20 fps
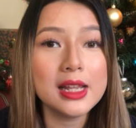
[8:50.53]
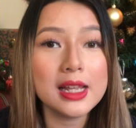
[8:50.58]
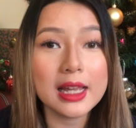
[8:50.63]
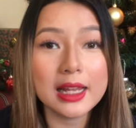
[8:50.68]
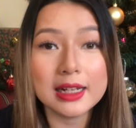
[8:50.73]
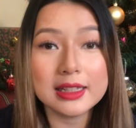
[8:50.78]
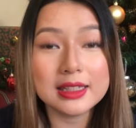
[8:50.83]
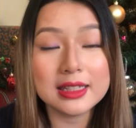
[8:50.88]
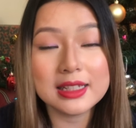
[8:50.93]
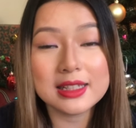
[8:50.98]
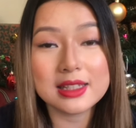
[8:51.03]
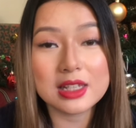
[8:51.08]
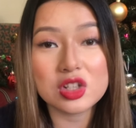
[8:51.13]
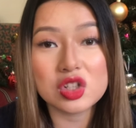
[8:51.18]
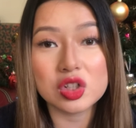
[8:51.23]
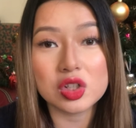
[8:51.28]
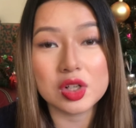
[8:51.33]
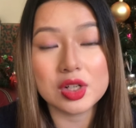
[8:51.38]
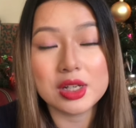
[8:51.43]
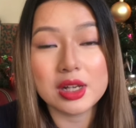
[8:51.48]
and I think it's such
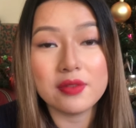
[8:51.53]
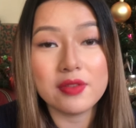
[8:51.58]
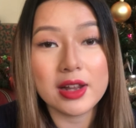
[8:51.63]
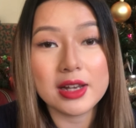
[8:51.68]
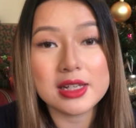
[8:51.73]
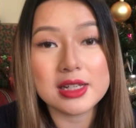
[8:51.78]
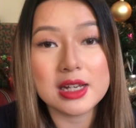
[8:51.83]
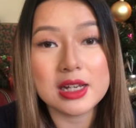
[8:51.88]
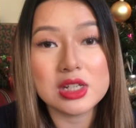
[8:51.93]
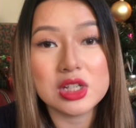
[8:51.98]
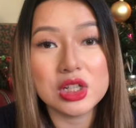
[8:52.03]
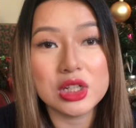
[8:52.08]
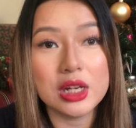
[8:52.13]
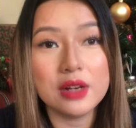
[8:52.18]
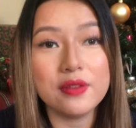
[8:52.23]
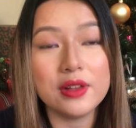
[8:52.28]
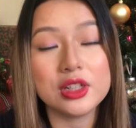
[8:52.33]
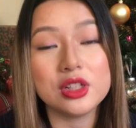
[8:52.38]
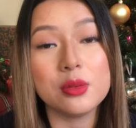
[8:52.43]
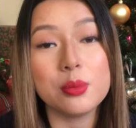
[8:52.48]
a good gift idea to
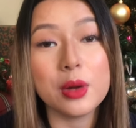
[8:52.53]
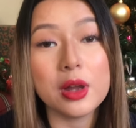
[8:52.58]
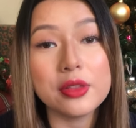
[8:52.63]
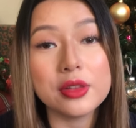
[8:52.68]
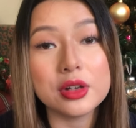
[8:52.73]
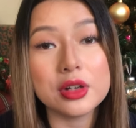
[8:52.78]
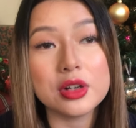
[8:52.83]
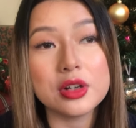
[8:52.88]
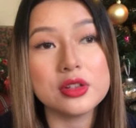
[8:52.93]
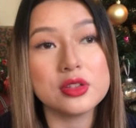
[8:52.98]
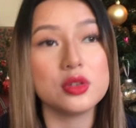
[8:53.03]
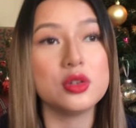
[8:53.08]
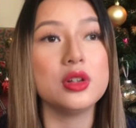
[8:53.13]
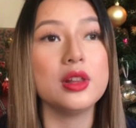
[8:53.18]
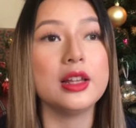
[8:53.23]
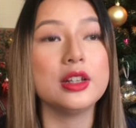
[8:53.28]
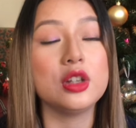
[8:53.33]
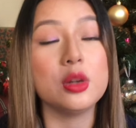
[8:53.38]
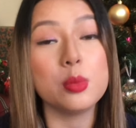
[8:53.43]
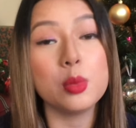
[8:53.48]
give like your brothers or
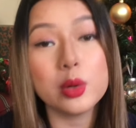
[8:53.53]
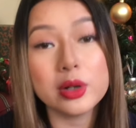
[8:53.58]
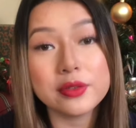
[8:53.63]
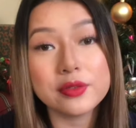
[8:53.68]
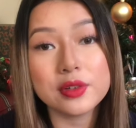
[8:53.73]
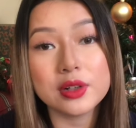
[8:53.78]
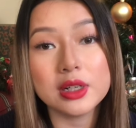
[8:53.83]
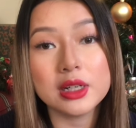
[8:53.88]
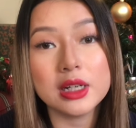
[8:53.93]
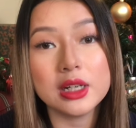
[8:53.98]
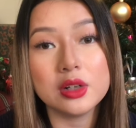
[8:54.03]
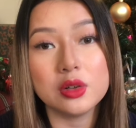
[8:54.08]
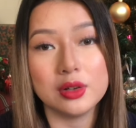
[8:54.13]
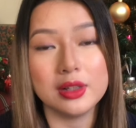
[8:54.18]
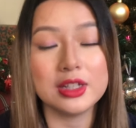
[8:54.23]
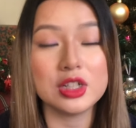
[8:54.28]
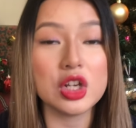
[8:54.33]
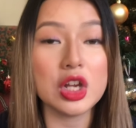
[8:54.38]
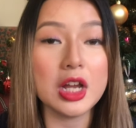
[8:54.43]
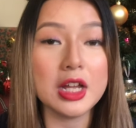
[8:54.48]
like your boyfriend or
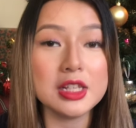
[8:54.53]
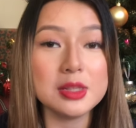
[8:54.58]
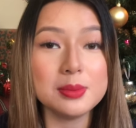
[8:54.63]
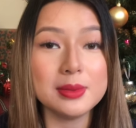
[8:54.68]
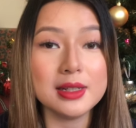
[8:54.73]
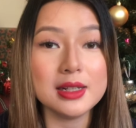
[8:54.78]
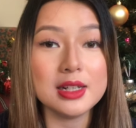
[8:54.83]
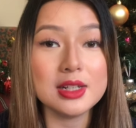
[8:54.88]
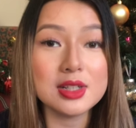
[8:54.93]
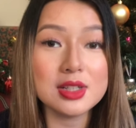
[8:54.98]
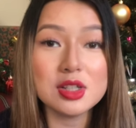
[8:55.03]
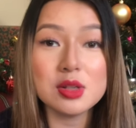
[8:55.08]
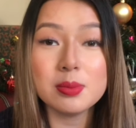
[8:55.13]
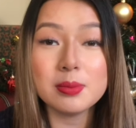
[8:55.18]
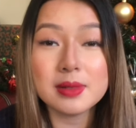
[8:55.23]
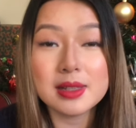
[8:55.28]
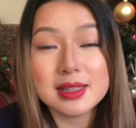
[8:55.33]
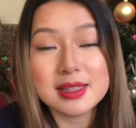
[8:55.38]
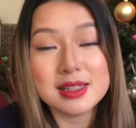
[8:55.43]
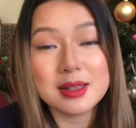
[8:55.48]
like your husband. It's
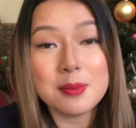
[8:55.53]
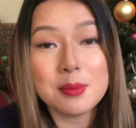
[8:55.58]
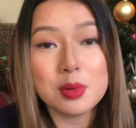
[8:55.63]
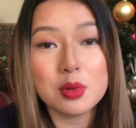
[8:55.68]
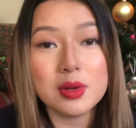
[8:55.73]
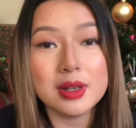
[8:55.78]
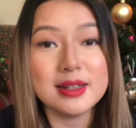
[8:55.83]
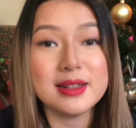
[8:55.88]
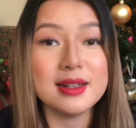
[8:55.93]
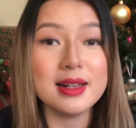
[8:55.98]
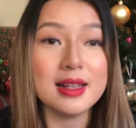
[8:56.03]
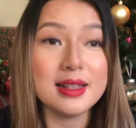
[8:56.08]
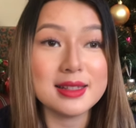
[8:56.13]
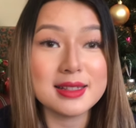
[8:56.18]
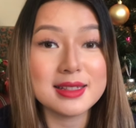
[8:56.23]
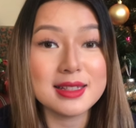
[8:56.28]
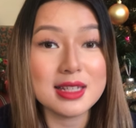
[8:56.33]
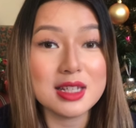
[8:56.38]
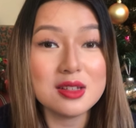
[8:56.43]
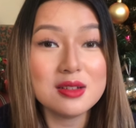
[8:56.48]
super, it's simple and
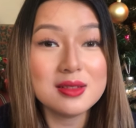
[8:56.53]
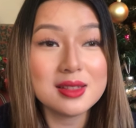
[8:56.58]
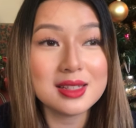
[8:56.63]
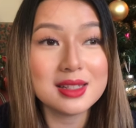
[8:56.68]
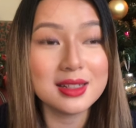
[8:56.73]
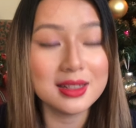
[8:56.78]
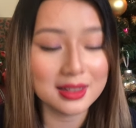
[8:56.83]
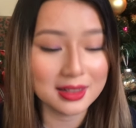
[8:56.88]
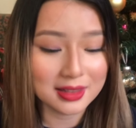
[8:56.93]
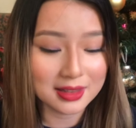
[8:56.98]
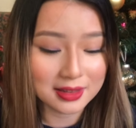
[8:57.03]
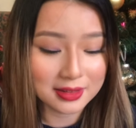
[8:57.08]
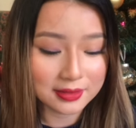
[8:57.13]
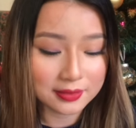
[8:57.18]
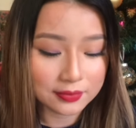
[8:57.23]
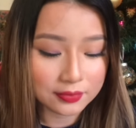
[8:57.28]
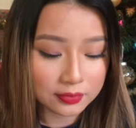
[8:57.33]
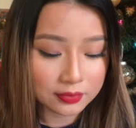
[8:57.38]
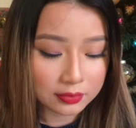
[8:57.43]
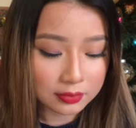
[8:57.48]
it's cute.
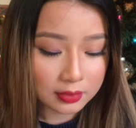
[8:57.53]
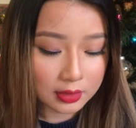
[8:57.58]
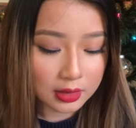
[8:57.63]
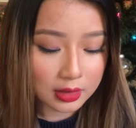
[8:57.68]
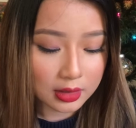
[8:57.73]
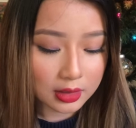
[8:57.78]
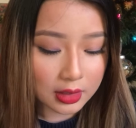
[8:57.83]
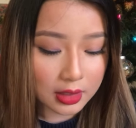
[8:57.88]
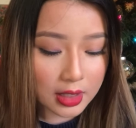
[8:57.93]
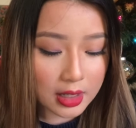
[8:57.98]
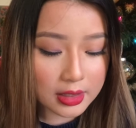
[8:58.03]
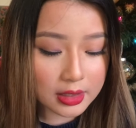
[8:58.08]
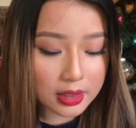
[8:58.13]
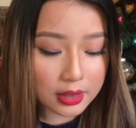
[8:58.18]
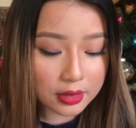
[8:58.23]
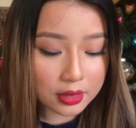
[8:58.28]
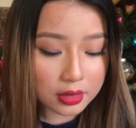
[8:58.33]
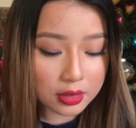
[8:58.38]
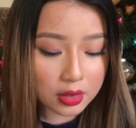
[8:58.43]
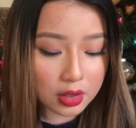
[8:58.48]

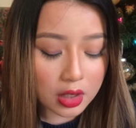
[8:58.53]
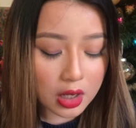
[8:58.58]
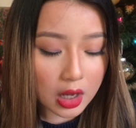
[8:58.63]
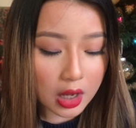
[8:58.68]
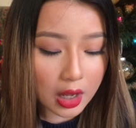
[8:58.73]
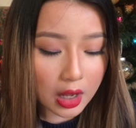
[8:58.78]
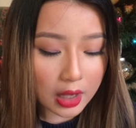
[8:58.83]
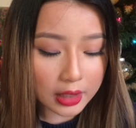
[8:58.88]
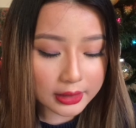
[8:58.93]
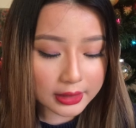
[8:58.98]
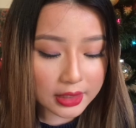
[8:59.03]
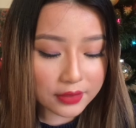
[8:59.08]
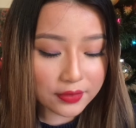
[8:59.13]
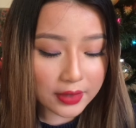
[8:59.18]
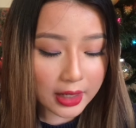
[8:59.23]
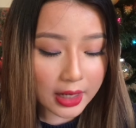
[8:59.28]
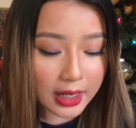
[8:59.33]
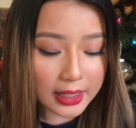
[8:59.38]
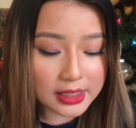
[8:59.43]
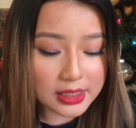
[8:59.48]
Another gift
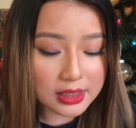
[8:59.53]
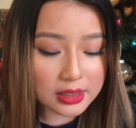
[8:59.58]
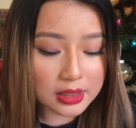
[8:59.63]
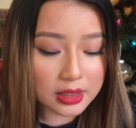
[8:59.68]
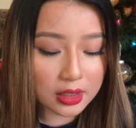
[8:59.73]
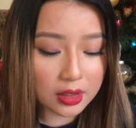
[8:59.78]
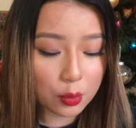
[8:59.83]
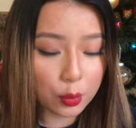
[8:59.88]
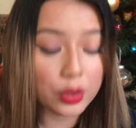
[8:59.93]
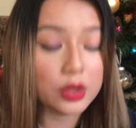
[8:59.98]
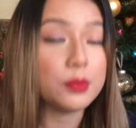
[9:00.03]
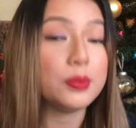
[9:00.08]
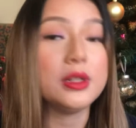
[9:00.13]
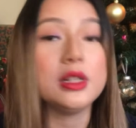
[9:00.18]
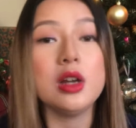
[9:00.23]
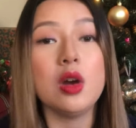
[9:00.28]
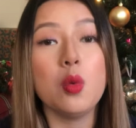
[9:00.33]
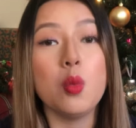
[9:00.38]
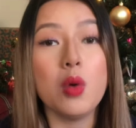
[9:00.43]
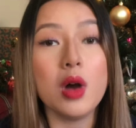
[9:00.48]
idea would be
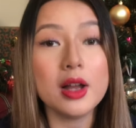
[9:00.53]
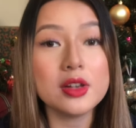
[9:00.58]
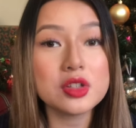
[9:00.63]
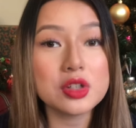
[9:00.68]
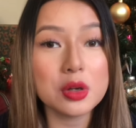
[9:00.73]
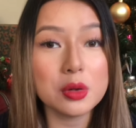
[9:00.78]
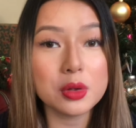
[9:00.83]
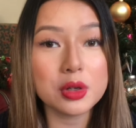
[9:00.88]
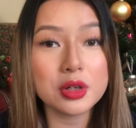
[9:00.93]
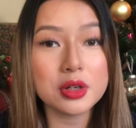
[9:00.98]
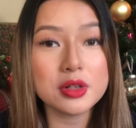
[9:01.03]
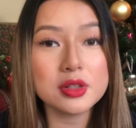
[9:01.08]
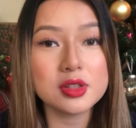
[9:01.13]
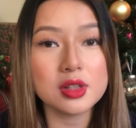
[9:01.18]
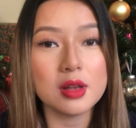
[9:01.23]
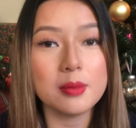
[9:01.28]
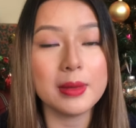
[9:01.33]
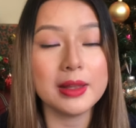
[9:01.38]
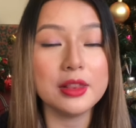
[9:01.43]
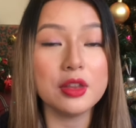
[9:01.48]
a watch holder.
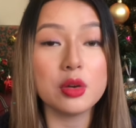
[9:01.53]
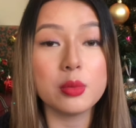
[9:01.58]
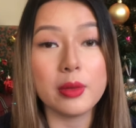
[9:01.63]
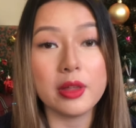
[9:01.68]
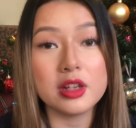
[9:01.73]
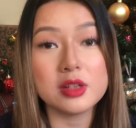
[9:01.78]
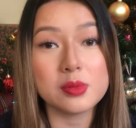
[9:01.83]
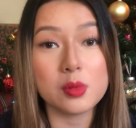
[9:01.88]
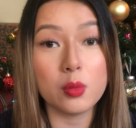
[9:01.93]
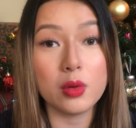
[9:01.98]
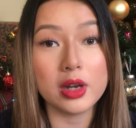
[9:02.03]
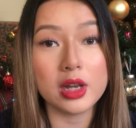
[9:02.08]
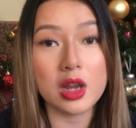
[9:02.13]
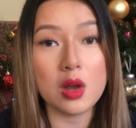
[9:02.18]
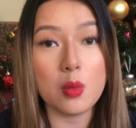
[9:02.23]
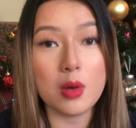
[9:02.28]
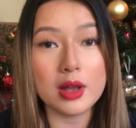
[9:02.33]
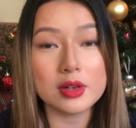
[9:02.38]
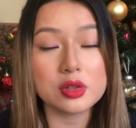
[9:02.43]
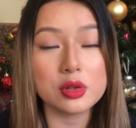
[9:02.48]
So my little brother's been wanting a
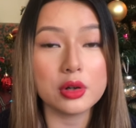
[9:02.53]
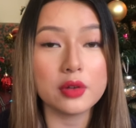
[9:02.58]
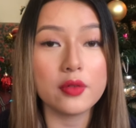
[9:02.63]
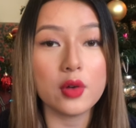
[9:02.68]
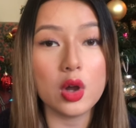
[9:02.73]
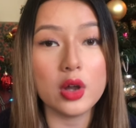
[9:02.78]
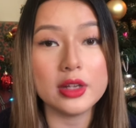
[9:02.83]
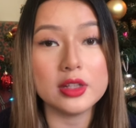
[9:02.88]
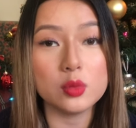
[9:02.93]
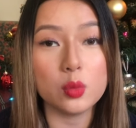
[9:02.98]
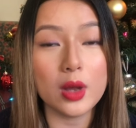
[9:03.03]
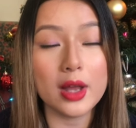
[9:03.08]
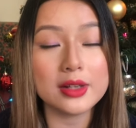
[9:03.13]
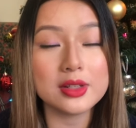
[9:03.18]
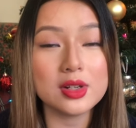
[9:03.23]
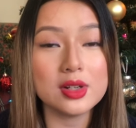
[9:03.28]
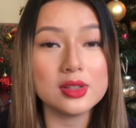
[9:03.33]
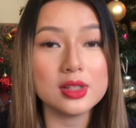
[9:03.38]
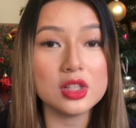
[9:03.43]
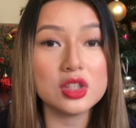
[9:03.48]
watch holder for all his
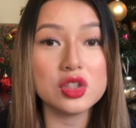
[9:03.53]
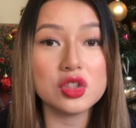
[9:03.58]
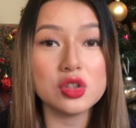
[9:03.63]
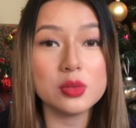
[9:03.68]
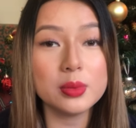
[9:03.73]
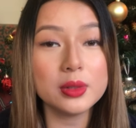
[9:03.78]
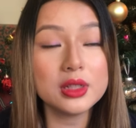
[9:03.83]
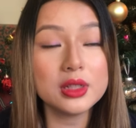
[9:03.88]
watches. It's super